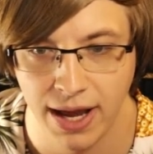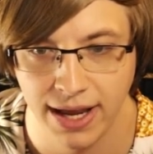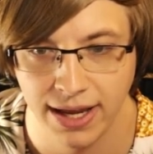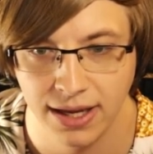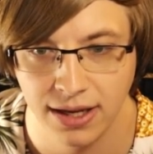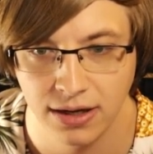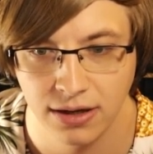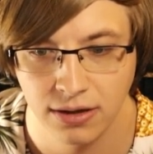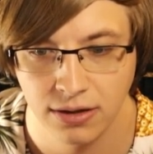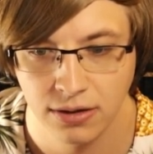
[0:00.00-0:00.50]

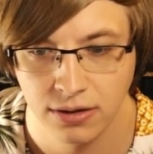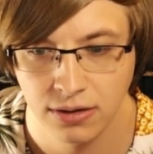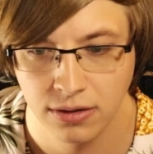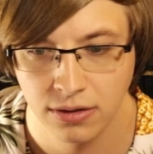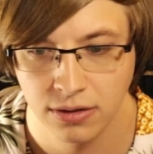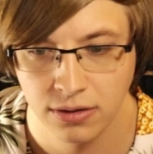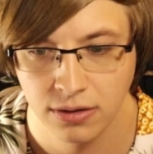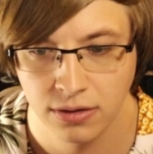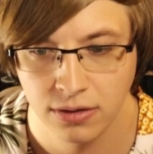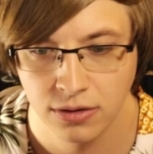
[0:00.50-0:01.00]
it.
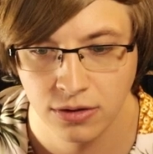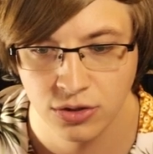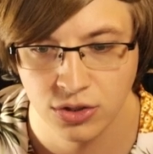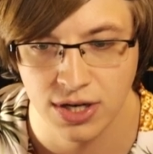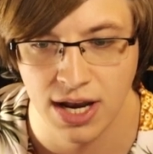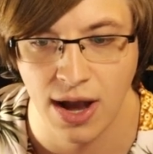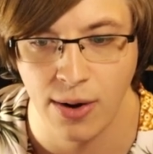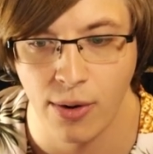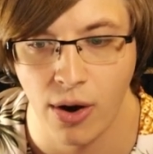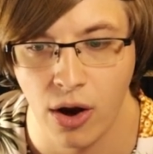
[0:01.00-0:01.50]
So
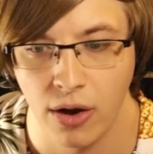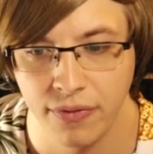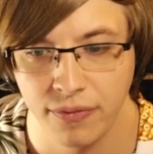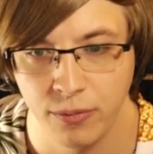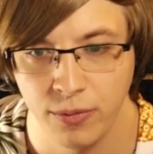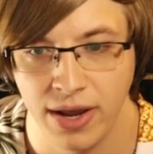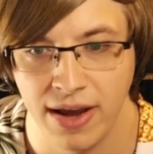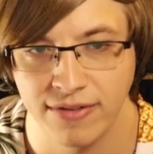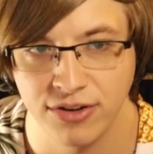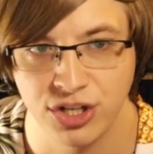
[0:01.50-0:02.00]
now
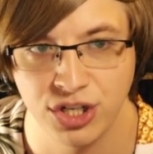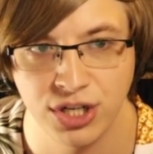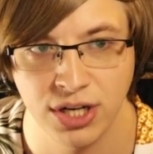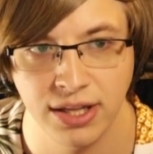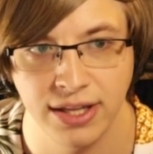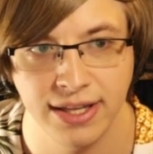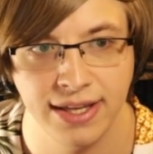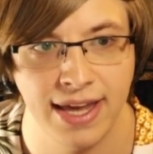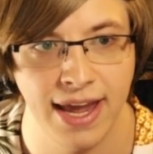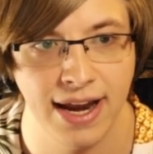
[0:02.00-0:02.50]
we have a
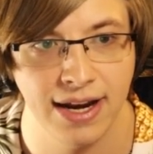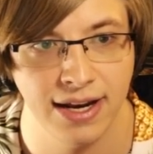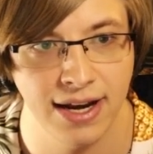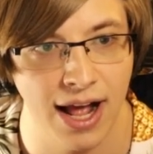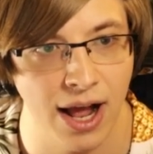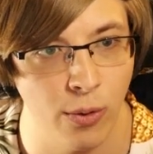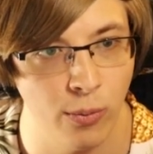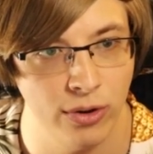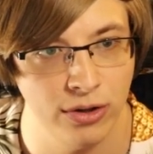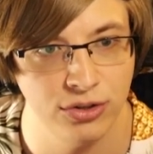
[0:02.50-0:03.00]
chilling cannon.
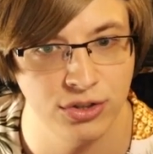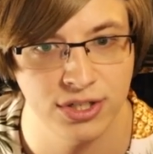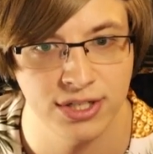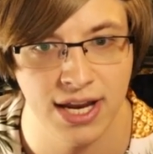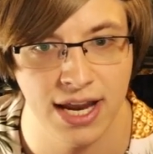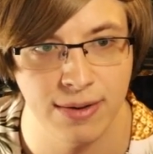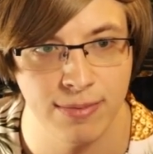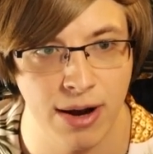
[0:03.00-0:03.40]
I will just take my